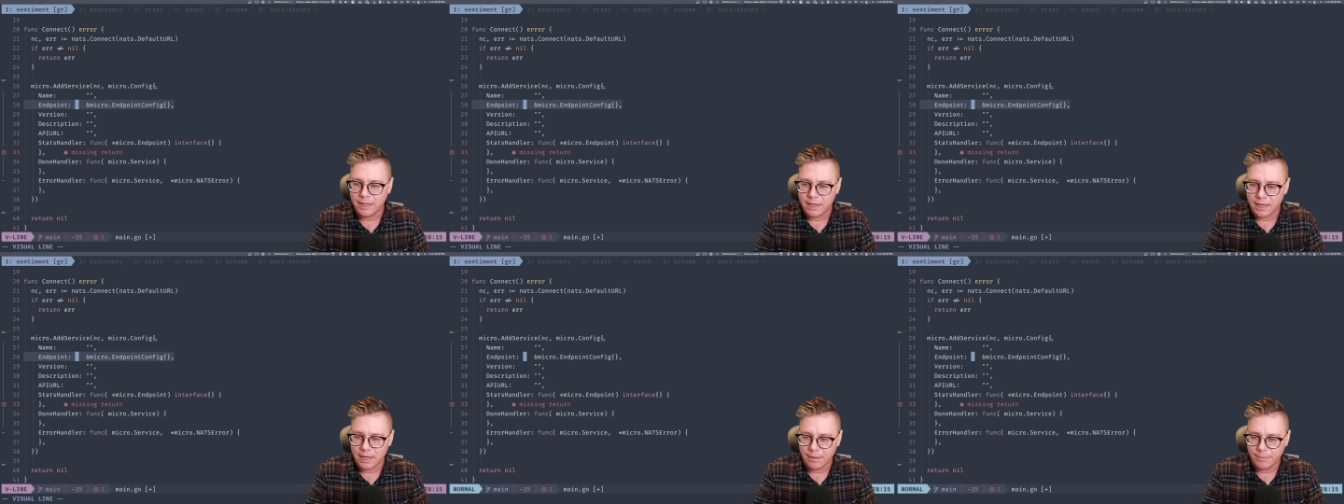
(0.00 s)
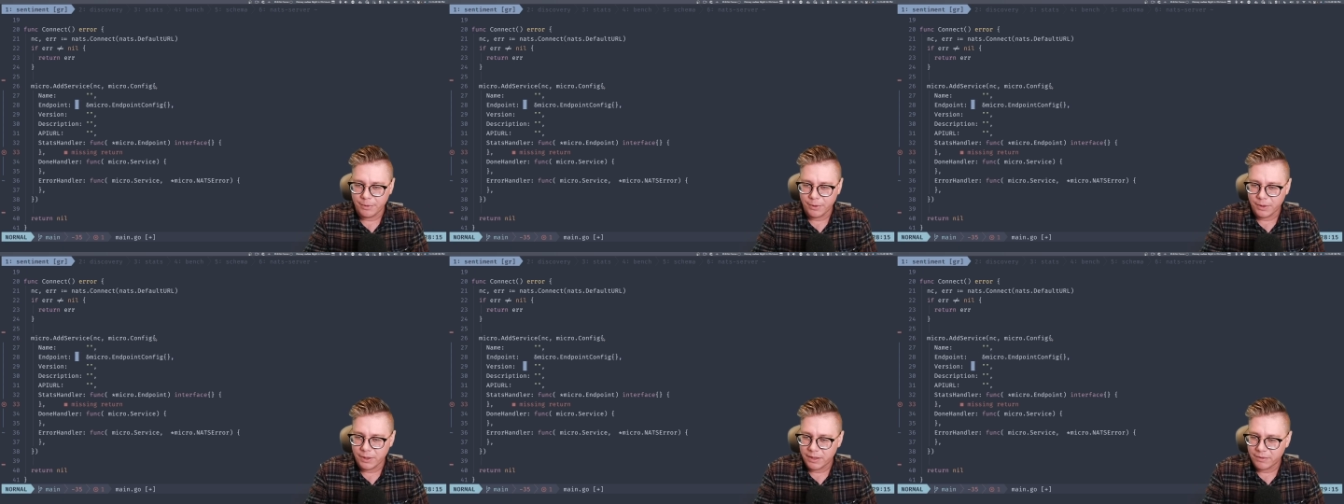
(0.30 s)

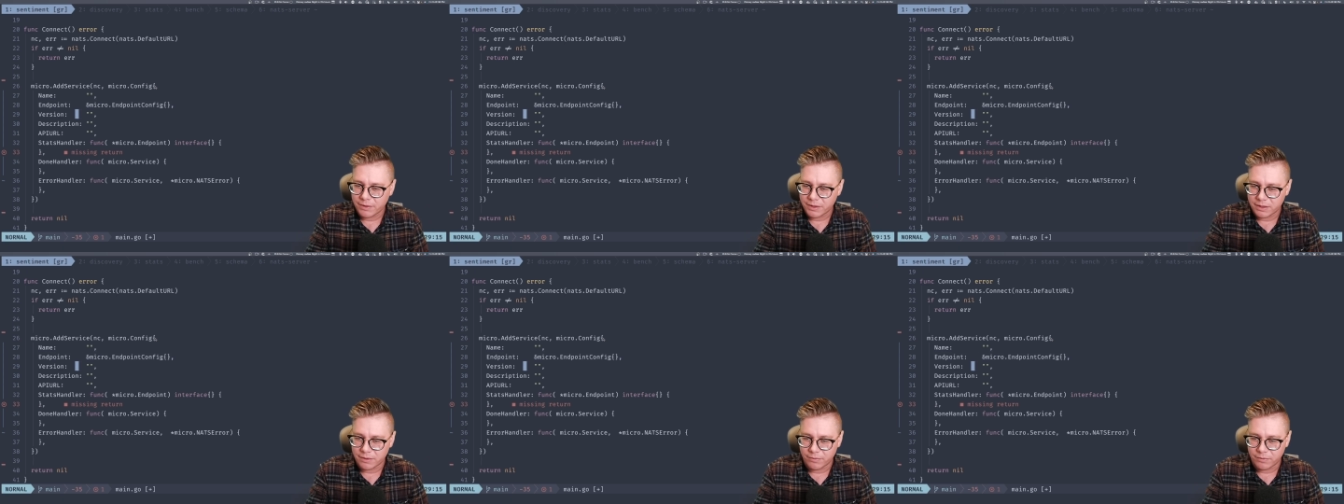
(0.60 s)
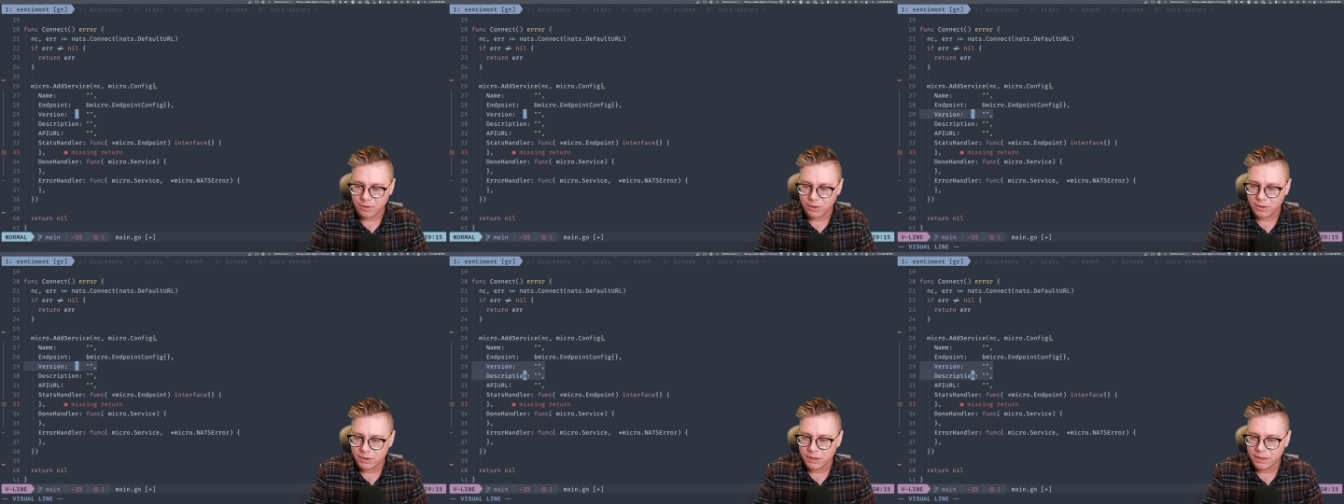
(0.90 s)
You can give this a
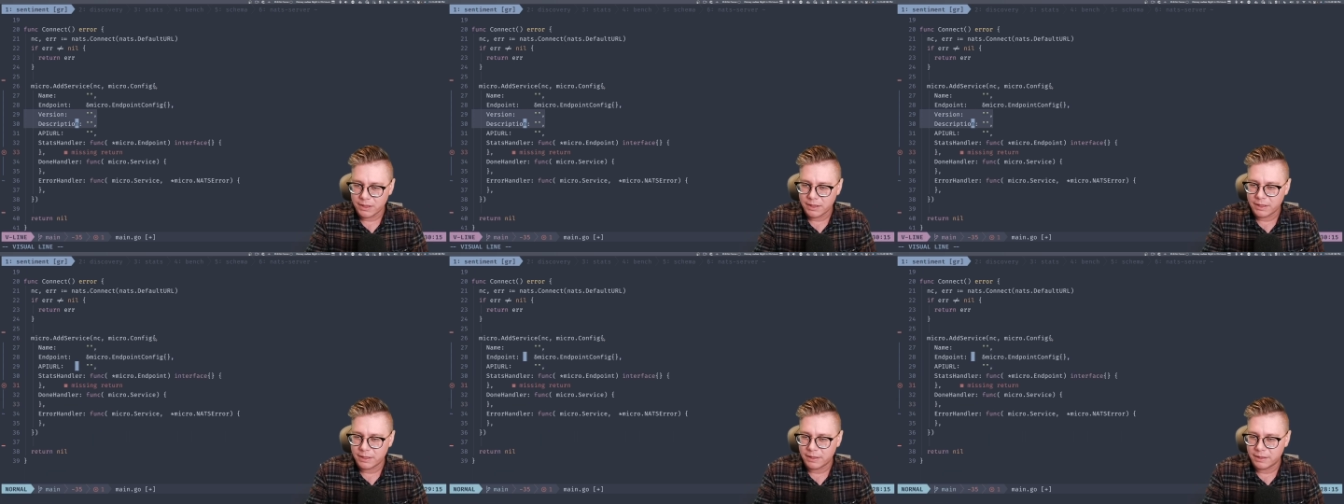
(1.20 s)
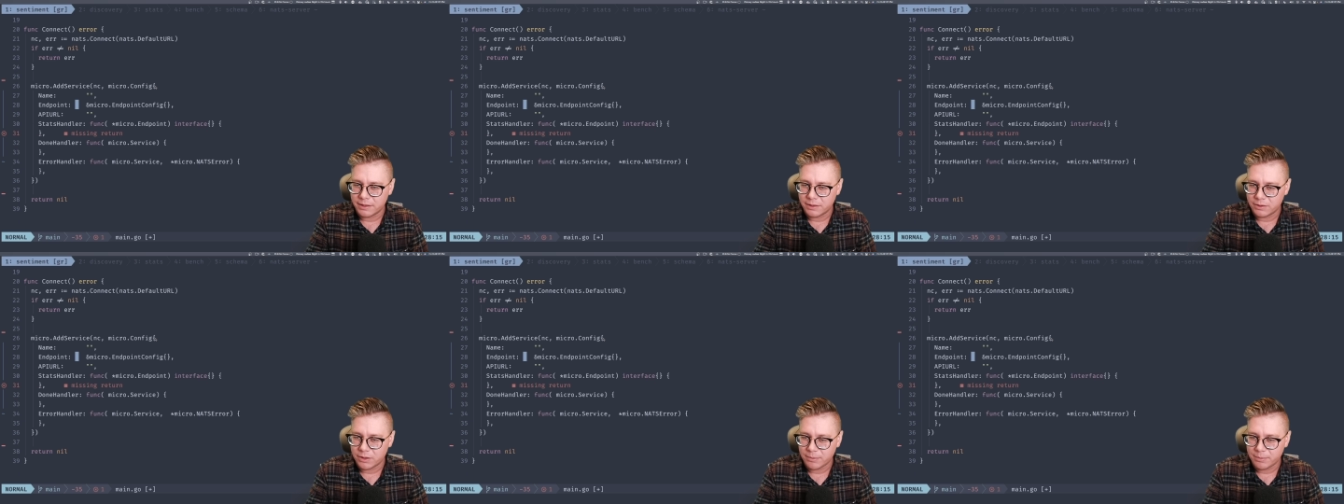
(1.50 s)
version and a
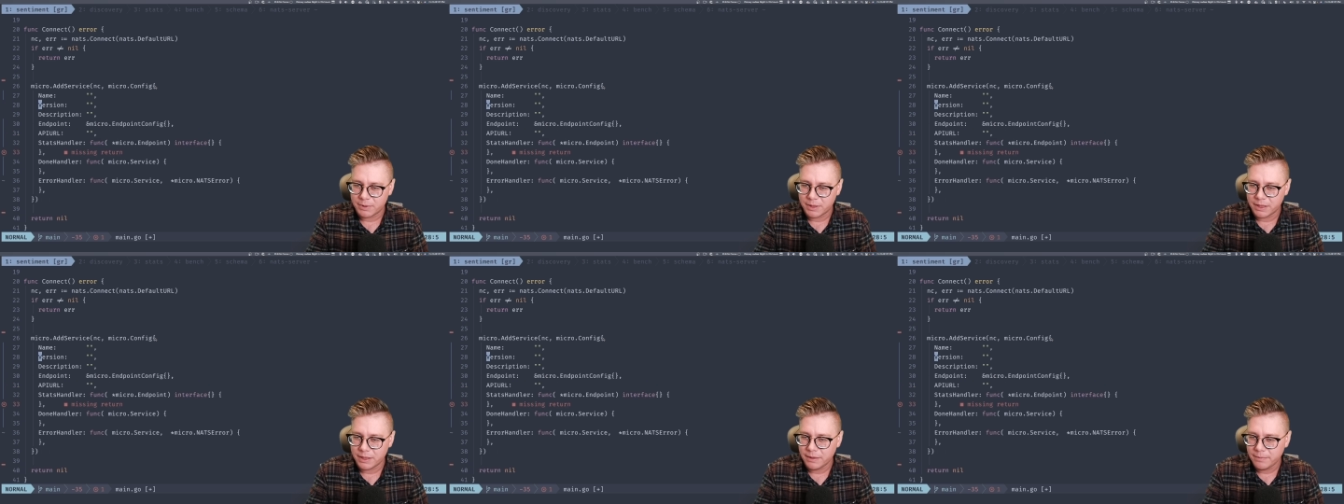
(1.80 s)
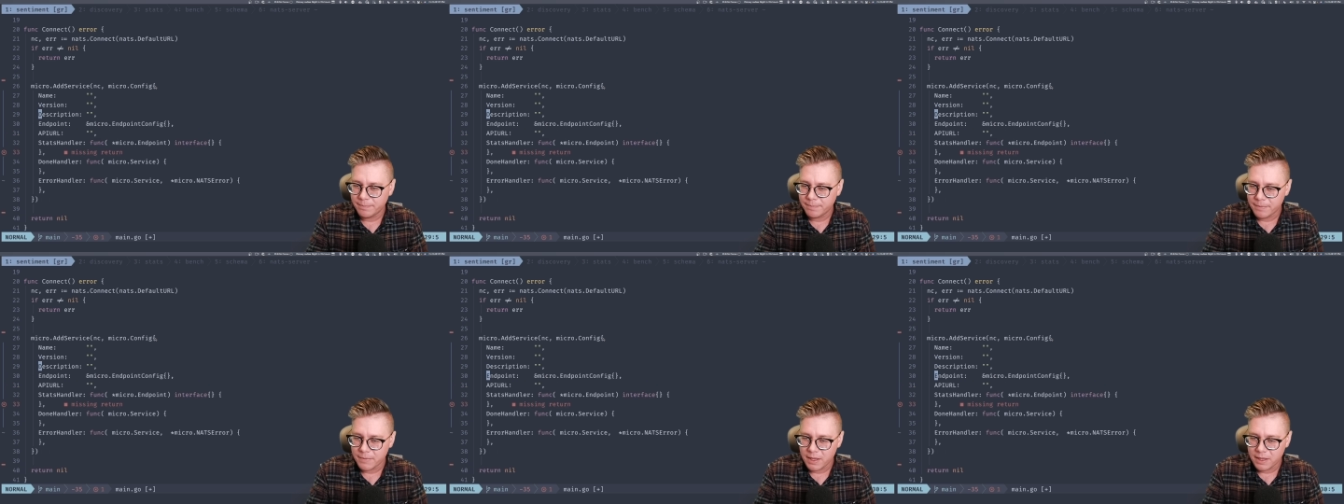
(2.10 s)

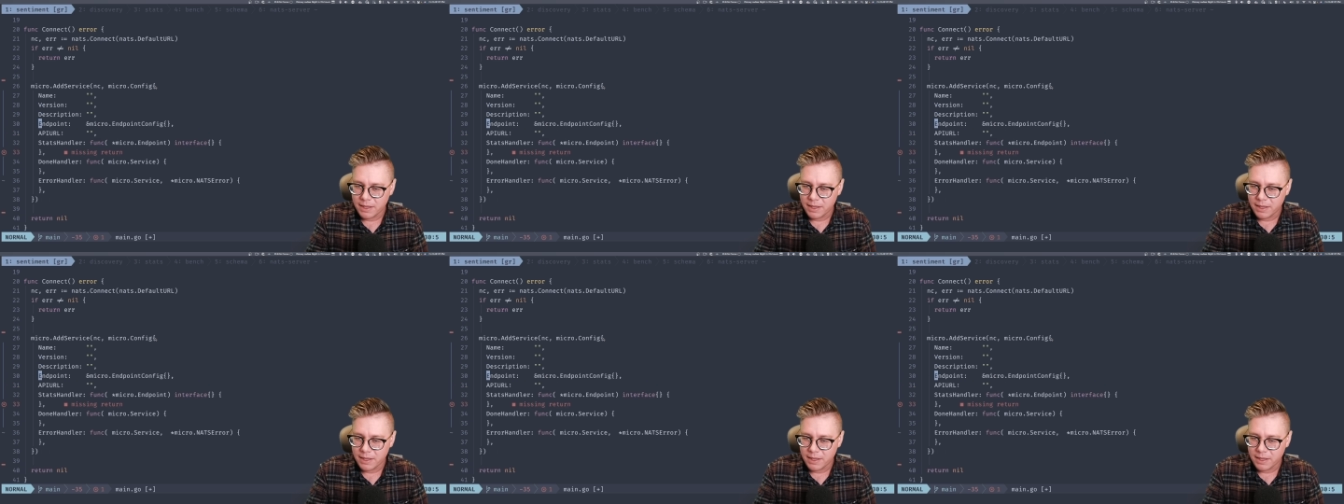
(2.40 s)
description.